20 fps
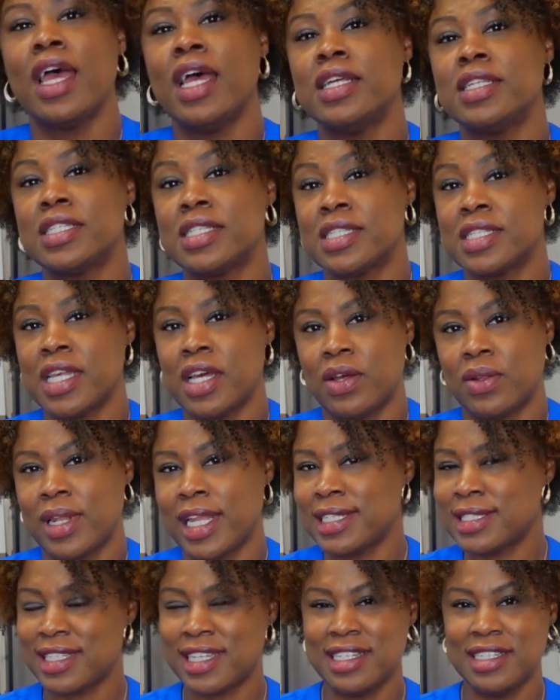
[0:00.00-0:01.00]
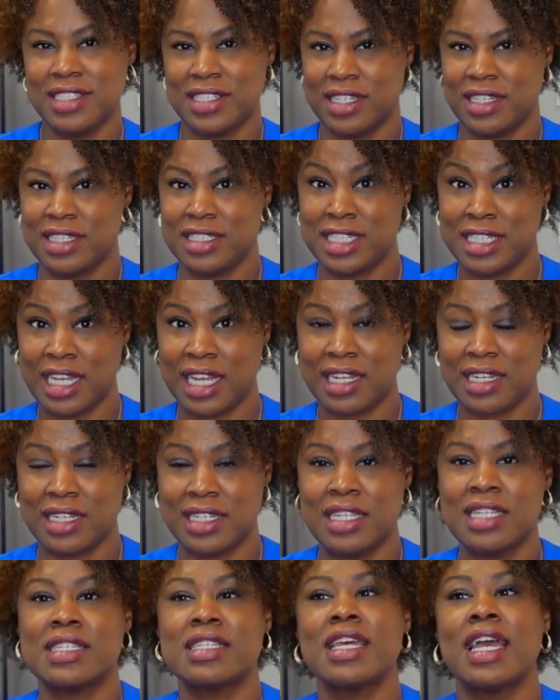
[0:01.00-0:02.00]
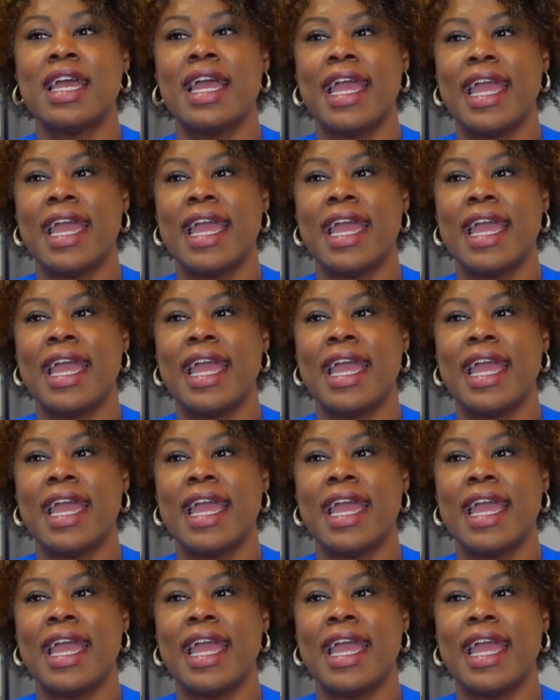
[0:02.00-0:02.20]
So let's get into the checklist.